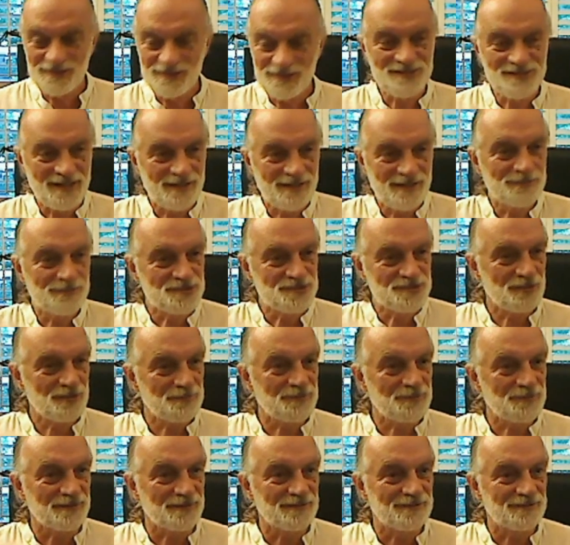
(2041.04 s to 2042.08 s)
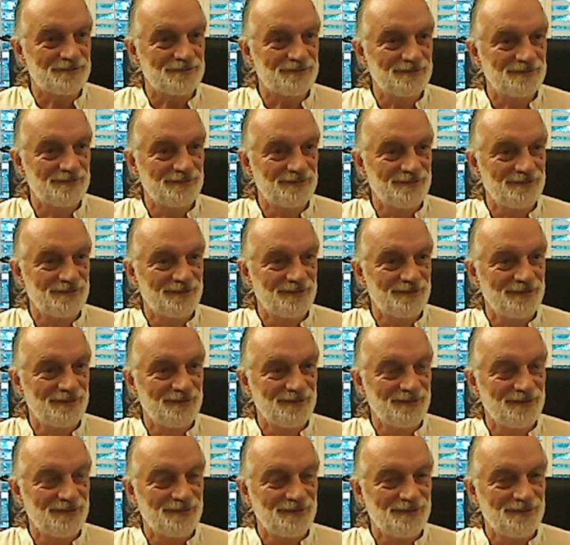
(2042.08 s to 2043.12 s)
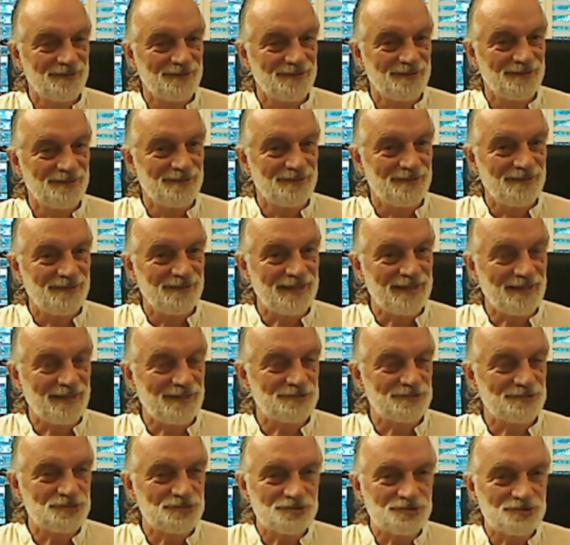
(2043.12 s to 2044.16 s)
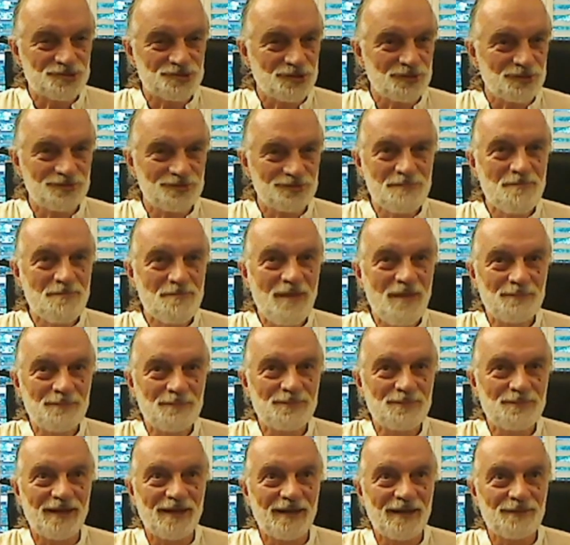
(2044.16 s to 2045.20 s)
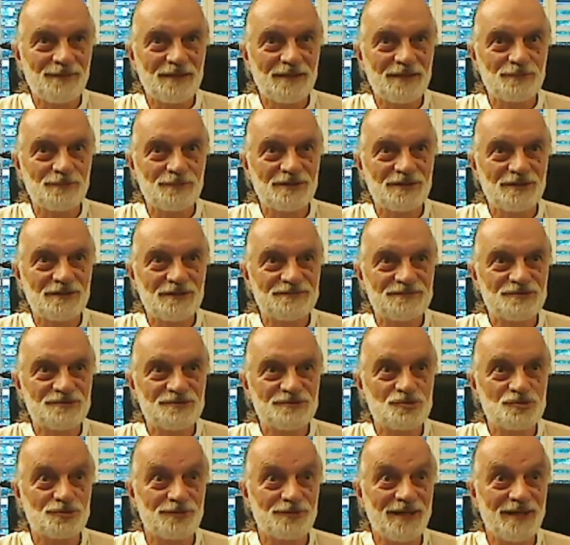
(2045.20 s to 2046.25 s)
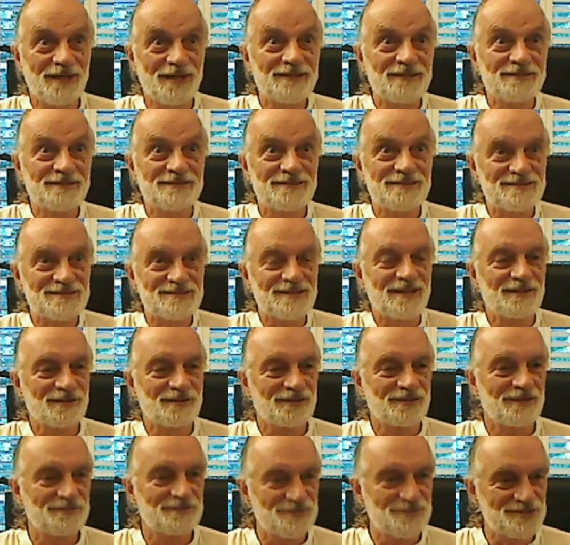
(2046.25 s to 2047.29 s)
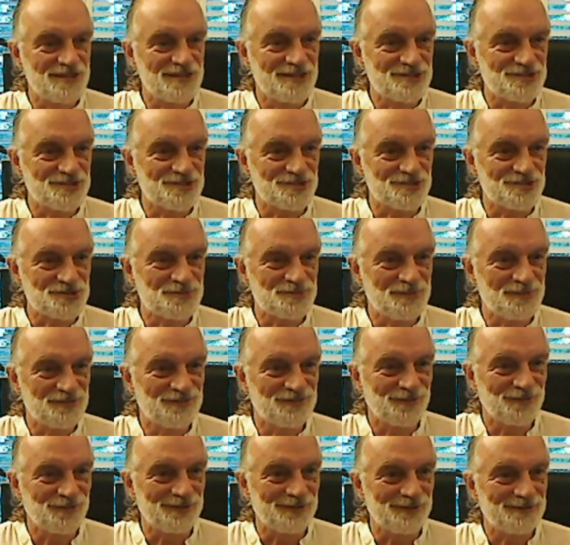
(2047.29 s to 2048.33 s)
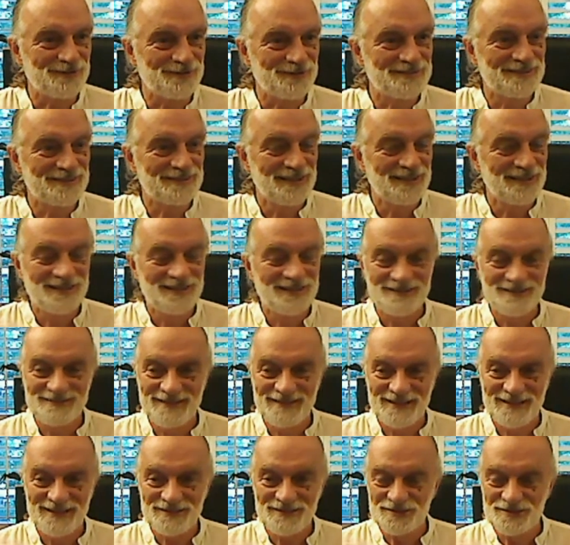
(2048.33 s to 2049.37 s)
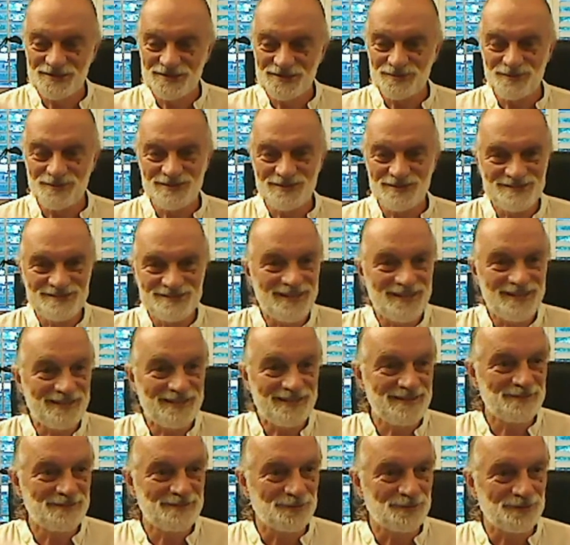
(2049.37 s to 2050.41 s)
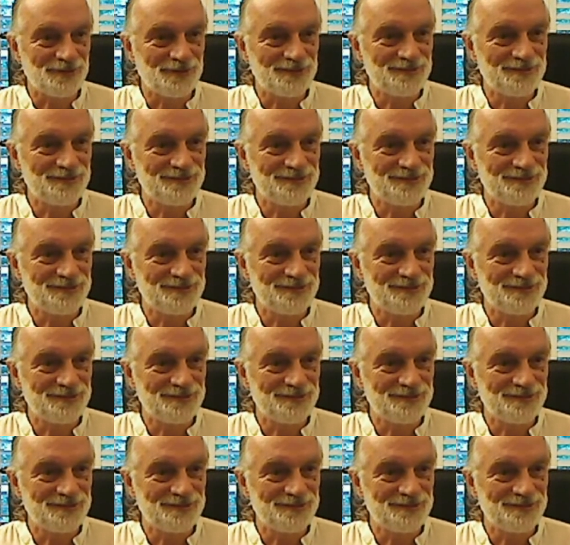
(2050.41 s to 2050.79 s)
I was open. And I so remember how I would have dreaded these kind of conversations before, but that just wasn't there anymore.